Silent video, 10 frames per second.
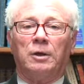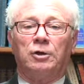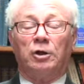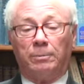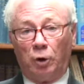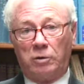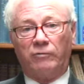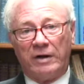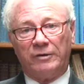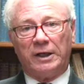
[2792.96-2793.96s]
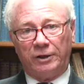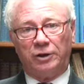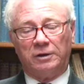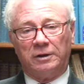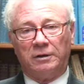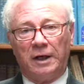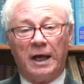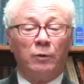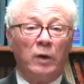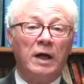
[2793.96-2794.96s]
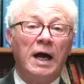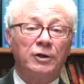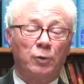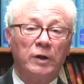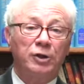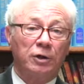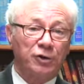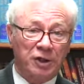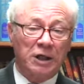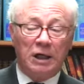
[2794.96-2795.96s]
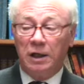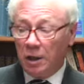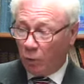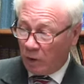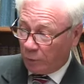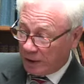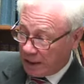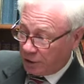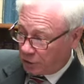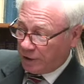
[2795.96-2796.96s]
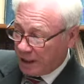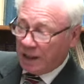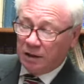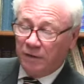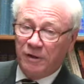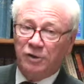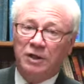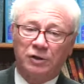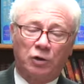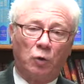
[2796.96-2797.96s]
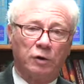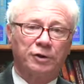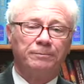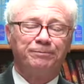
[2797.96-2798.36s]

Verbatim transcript: to the book of Revelation. And as we shall see when we get to the end of this discourse,